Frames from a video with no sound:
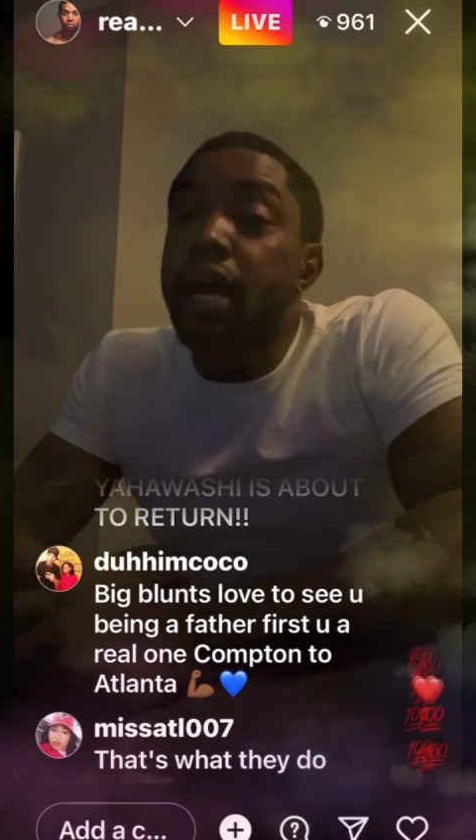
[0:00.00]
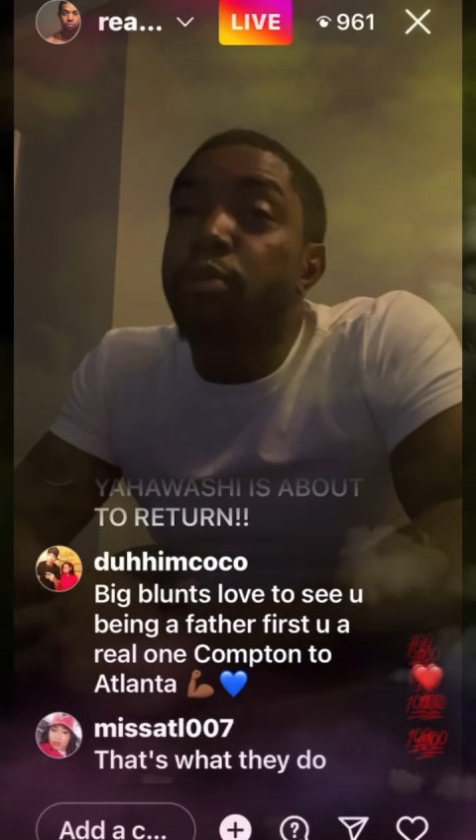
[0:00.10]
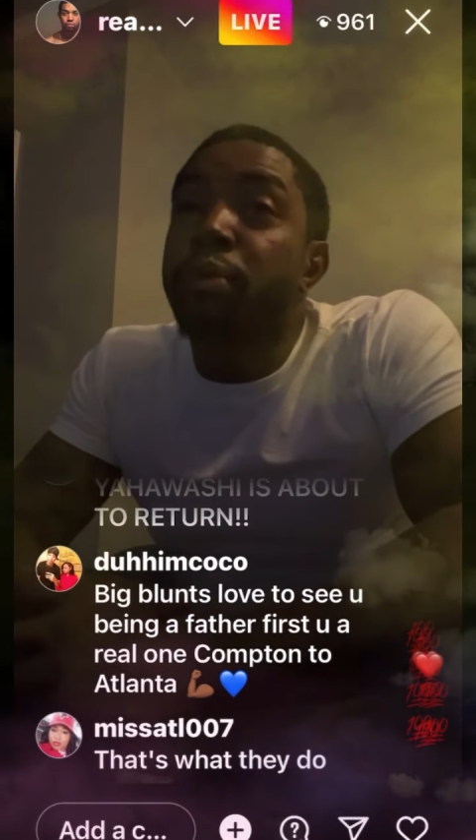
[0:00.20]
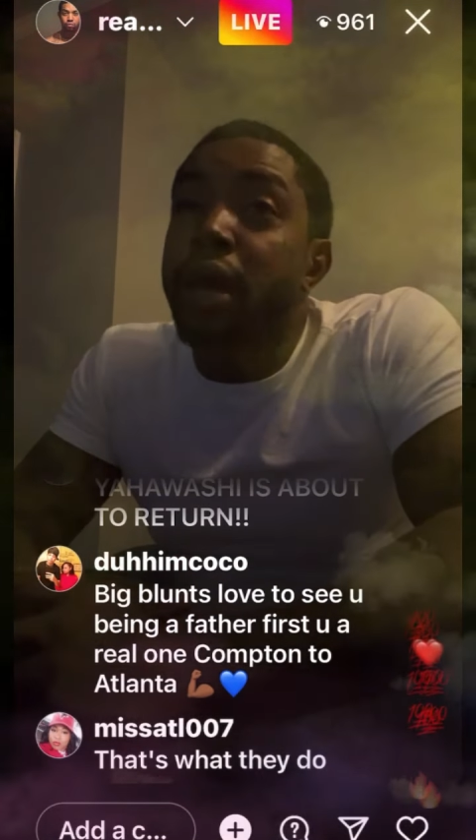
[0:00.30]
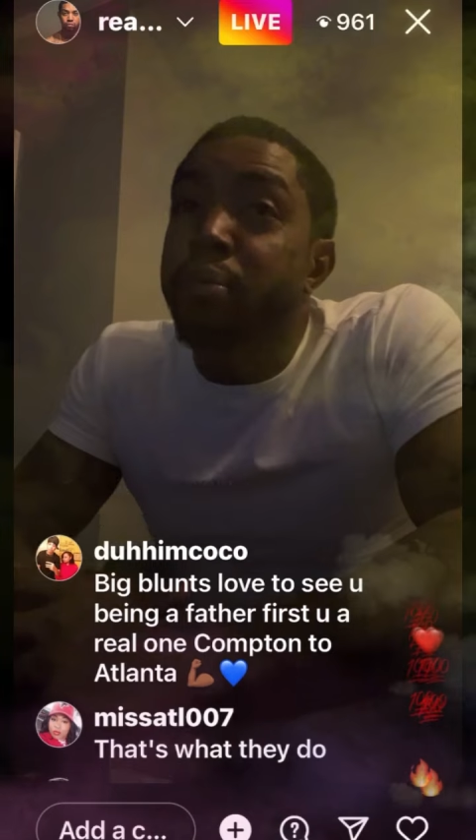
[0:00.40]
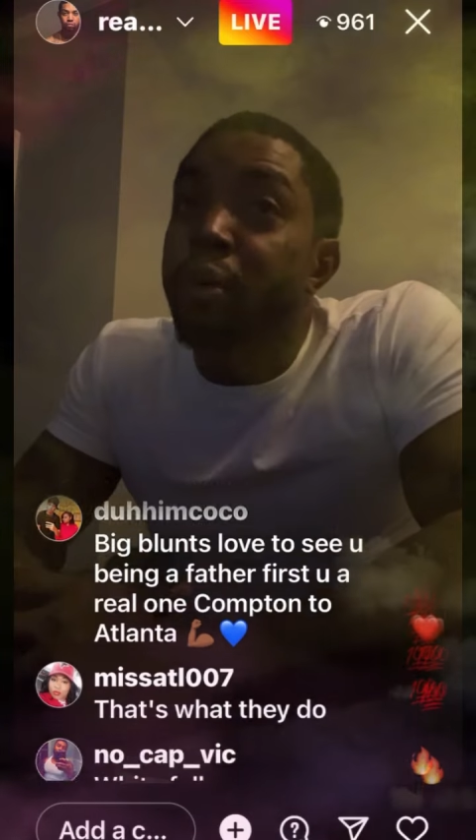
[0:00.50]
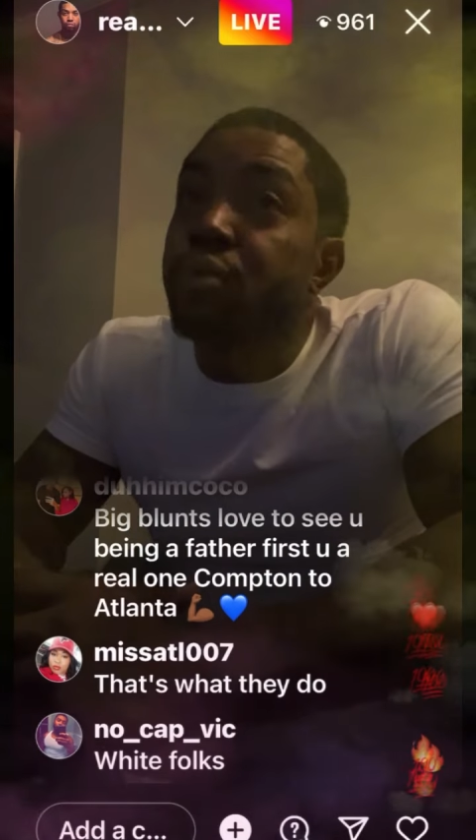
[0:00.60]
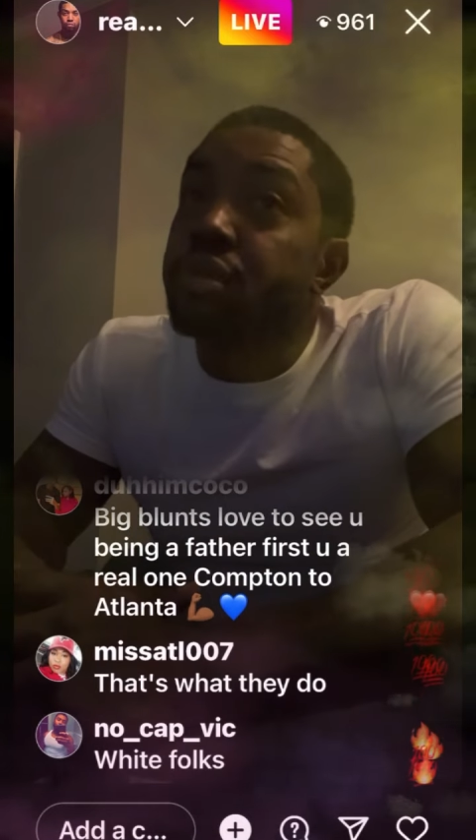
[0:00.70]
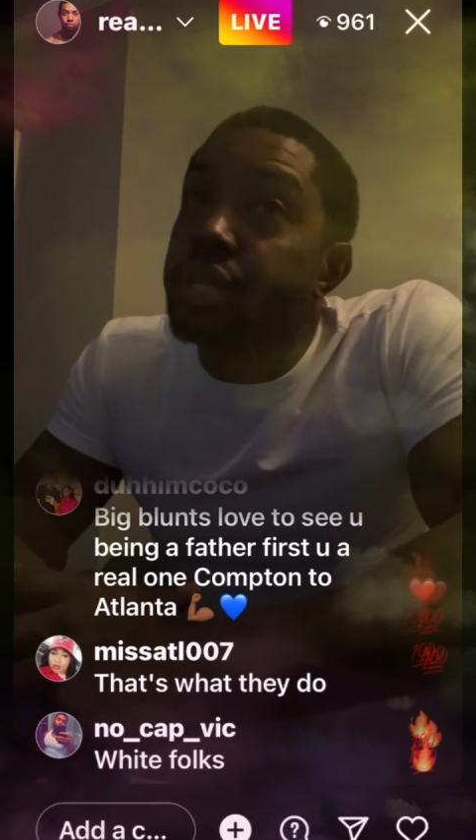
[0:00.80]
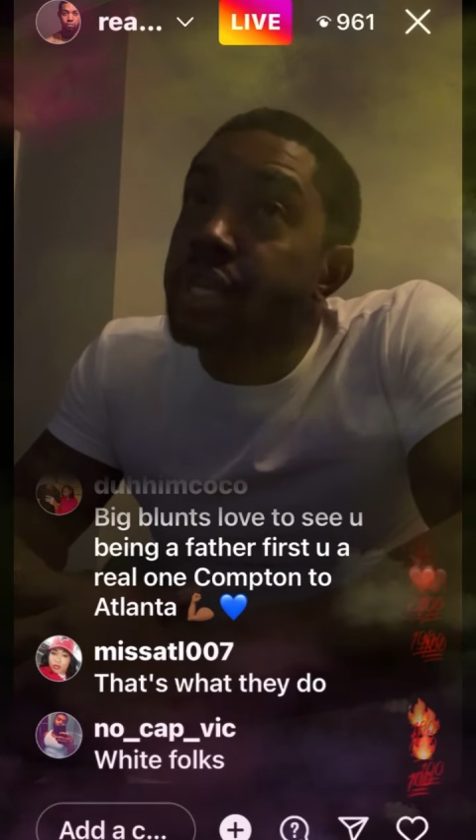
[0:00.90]
had a black
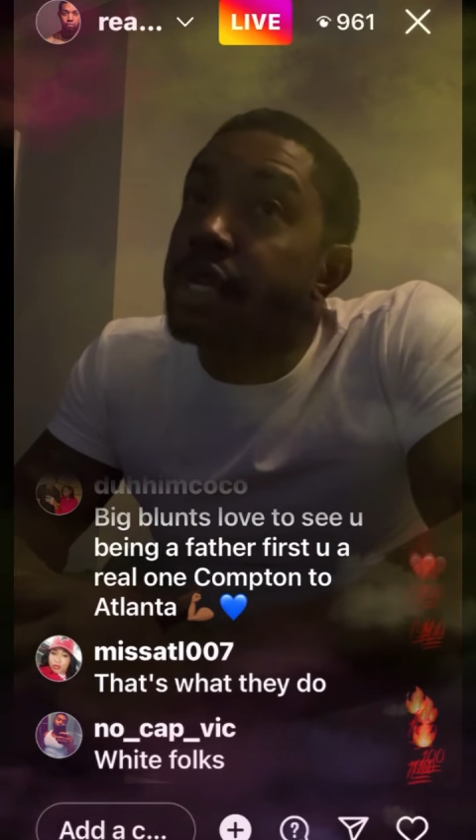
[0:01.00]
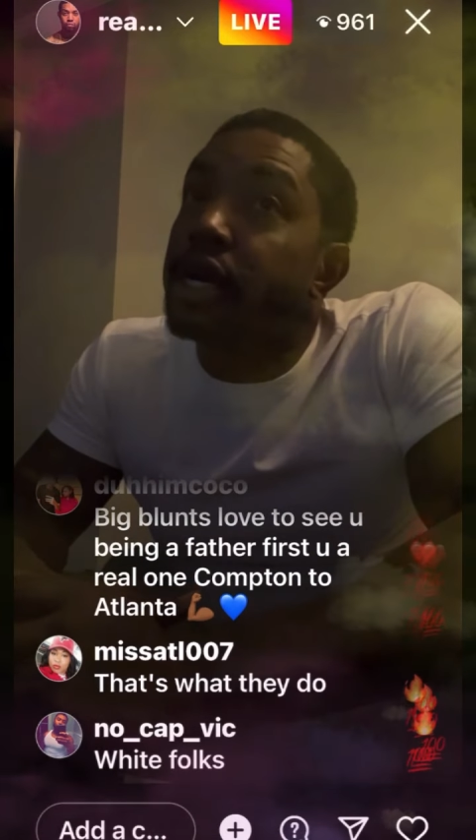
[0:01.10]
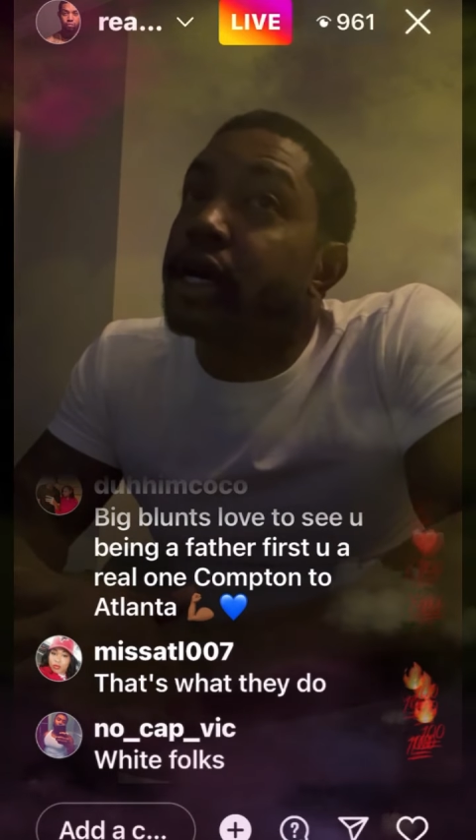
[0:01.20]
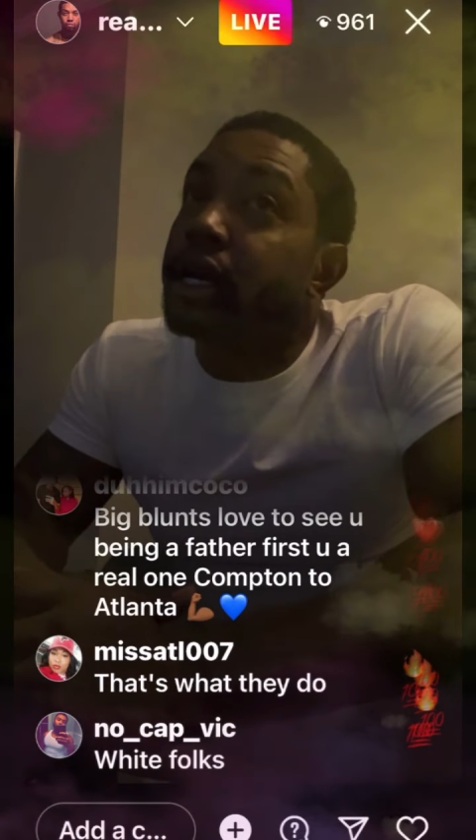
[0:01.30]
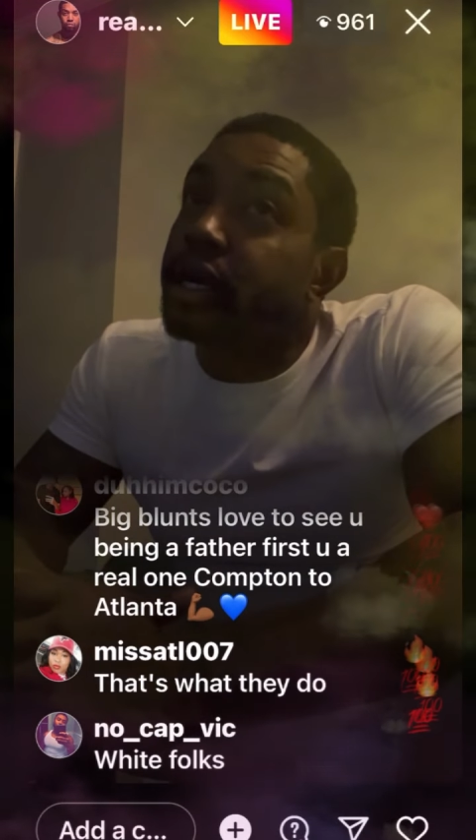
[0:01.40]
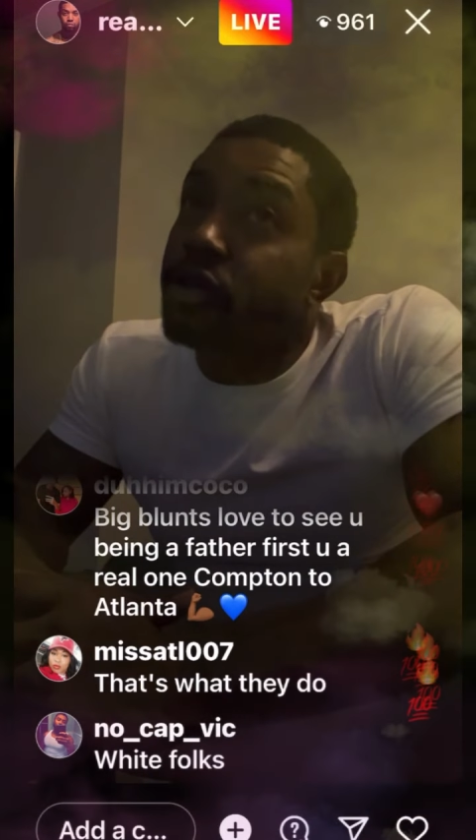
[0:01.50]
person in there cuz